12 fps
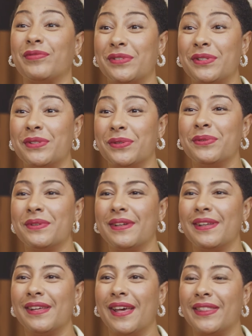to do
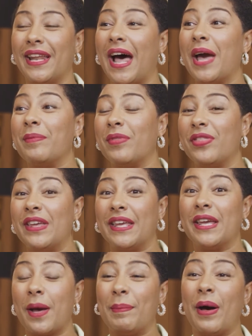that I am
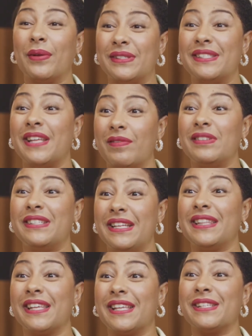thinking about
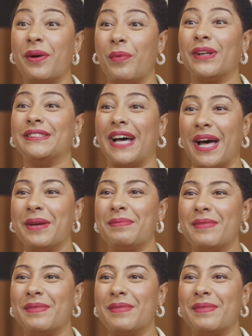17 things at one time.